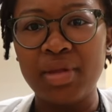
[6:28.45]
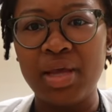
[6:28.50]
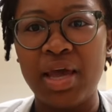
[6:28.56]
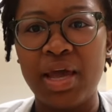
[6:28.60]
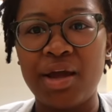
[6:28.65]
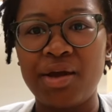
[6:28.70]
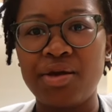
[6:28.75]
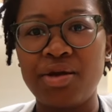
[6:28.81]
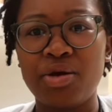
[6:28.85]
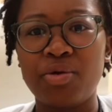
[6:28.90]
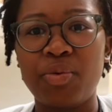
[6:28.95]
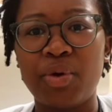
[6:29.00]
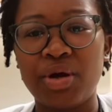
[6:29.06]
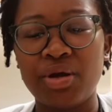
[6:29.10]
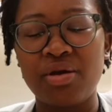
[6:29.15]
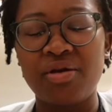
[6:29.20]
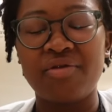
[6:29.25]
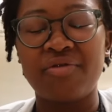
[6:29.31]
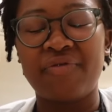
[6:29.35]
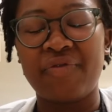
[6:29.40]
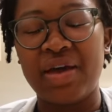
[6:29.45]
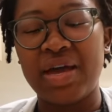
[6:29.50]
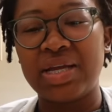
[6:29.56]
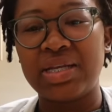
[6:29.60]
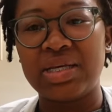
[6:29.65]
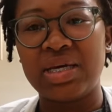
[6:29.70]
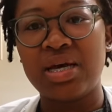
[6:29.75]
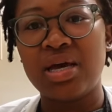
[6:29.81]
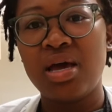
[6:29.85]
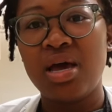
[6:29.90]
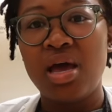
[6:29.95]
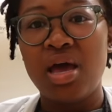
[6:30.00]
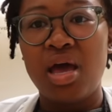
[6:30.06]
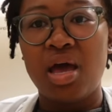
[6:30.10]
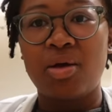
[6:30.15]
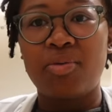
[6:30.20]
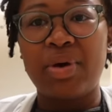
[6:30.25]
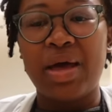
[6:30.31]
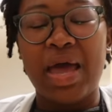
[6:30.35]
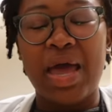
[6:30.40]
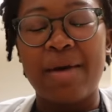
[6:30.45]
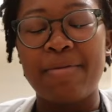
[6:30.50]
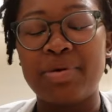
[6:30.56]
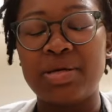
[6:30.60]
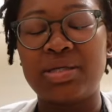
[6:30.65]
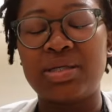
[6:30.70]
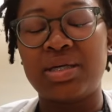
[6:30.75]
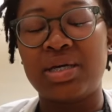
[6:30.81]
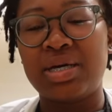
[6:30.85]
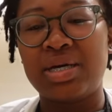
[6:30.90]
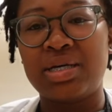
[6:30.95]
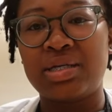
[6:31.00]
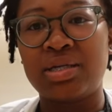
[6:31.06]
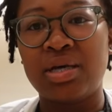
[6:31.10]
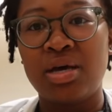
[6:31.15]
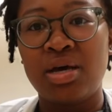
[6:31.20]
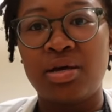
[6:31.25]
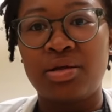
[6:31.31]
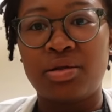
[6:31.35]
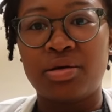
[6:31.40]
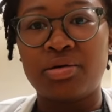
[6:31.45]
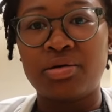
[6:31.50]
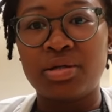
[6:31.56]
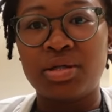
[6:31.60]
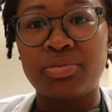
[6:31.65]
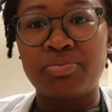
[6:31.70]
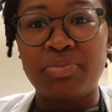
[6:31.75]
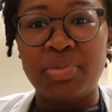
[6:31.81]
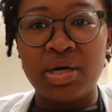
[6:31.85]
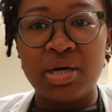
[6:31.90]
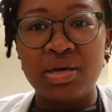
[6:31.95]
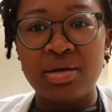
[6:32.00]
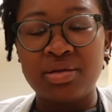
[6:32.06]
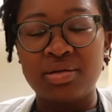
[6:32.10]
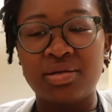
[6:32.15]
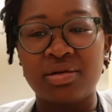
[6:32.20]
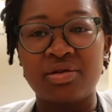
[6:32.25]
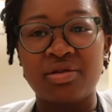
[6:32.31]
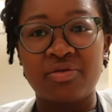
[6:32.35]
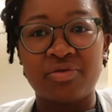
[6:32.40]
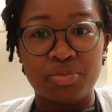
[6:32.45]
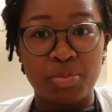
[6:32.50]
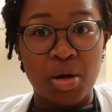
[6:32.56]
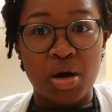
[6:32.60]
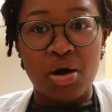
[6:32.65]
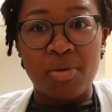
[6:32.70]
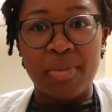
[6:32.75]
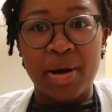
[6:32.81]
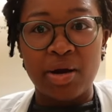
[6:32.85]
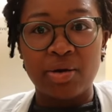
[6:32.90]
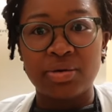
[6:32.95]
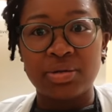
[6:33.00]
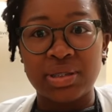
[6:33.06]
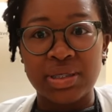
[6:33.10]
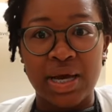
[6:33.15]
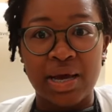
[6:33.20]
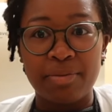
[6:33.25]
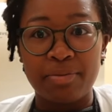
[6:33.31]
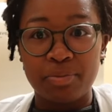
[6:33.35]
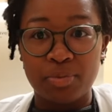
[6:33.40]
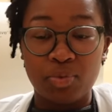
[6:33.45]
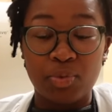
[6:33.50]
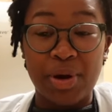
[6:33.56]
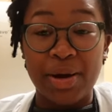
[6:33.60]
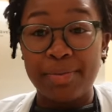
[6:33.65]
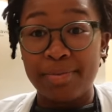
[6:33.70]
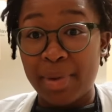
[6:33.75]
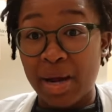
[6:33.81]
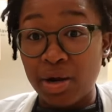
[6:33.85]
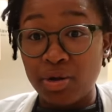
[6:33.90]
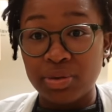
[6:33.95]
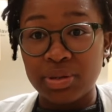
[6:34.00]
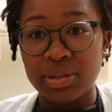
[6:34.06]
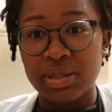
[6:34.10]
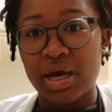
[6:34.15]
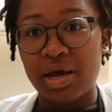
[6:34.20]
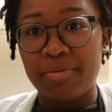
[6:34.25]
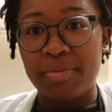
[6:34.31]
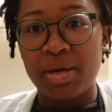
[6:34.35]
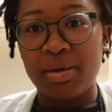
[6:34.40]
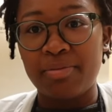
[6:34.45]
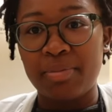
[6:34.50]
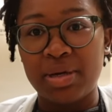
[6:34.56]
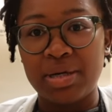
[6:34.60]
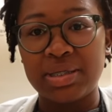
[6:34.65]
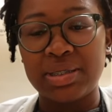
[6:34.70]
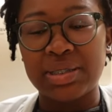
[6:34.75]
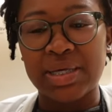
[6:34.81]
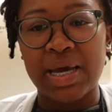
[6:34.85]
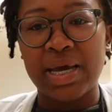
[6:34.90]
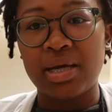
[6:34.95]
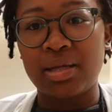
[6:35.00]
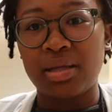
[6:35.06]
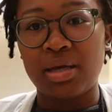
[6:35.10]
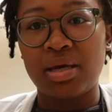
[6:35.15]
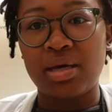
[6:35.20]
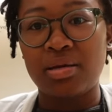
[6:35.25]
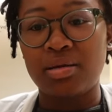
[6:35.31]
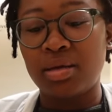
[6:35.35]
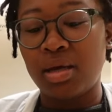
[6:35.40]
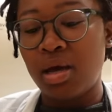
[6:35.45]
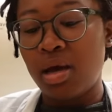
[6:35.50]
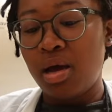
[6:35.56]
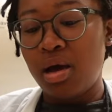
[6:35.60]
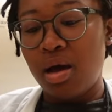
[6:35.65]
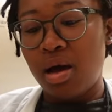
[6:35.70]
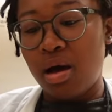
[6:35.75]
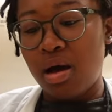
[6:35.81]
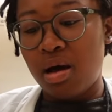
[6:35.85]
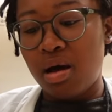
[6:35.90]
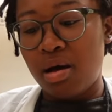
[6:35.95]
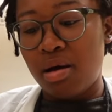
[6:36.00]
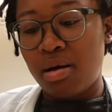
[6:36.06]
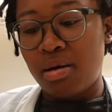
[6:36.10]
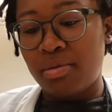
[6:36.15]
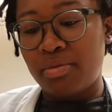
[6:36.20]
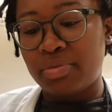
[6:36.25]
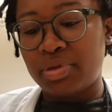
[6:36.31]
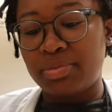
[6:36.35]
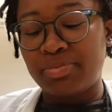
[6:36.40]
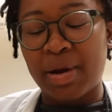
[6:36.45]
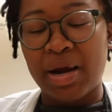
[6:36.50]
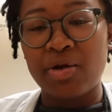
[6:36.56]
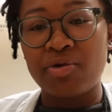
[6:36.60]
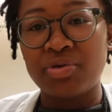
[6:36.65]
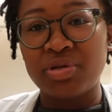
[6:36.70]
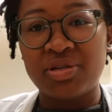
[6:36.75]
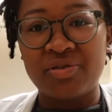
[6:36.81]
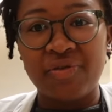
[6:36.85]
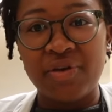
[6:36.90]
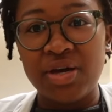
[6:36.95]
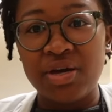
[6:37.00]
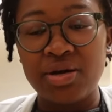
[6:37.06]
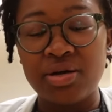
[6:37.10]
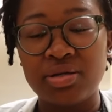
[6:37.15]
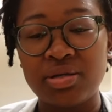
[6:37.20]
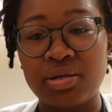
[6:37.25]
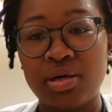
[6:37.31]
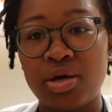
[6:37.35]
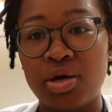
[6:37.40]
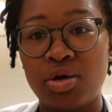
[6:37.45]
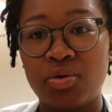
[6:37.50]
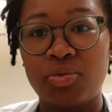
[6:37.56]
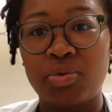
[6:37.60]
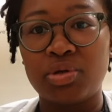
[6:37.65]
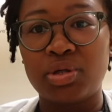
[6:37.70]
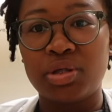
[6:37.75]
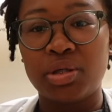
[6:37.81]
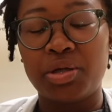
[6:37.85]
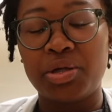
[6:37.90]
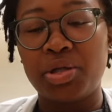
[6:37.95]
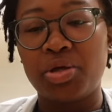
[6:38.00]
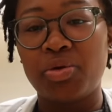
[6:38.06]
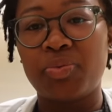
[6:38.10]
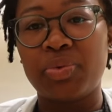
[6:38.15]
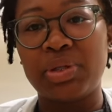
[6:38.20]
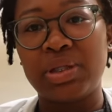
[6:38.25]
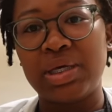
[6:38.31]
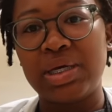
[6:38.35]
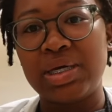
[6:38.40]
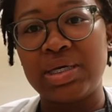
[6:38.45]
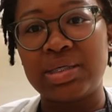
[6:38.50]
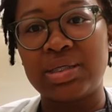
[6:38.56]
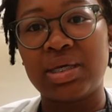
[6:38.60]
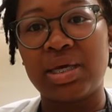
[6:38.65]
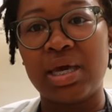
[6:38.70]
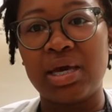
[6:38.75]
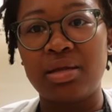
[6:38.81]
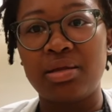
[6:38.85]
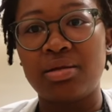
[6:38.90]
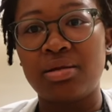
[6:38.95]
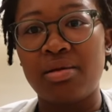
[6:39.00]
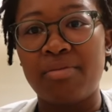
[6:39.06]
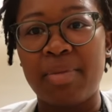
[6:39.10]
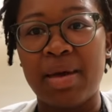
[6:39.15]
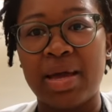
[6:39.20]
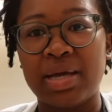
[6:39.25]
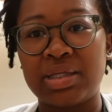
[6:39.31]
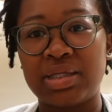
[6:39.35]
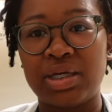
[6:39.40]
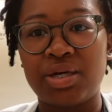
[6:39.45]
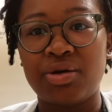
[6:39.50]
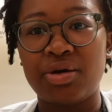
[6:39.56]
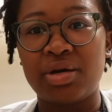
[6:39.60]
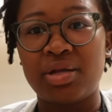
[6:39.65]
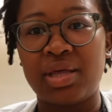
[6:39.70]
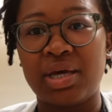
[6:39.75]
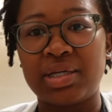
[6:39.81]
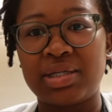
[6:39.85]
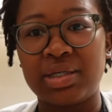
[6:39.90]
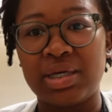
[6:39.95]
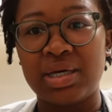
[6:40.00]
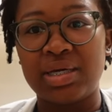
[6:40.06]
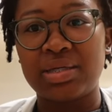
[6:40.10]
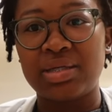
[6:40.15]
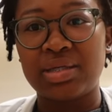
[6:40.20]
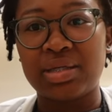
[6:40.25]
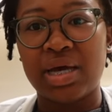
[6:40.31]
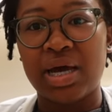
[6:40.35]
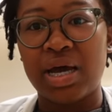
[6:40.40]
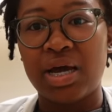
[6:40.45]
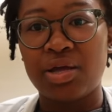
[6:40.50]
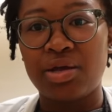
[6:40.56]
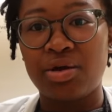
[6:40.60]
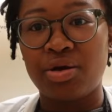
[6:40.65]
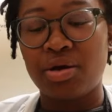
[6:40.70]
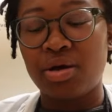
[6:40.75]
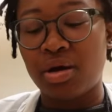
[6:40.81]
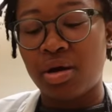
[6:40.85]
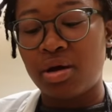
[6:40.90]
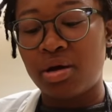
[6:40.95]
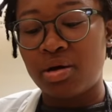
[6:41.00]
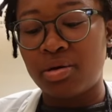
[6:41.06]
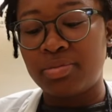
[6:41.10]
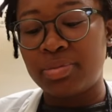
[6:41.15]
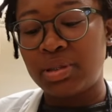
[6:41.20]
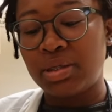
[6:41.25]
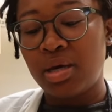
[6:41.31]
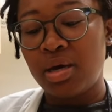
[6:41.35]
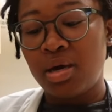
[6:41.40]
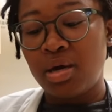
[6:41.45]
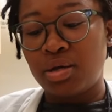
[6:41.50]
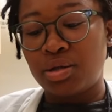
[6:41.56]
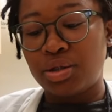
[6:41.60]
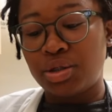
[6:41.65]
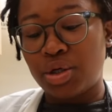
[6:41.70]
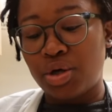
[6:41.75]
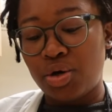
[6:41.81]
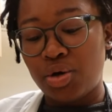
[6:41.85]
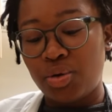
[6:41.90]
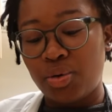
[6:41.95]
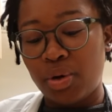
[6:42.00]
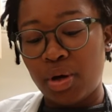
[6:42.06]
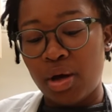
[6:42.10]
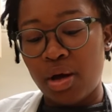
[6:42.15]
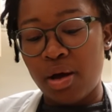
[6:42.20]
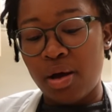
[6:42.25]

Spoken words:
area where you're infected. And what happens is those millions of small microscopic minocycline microspheres will slowly release, killing the bacteria that's inside your gums. So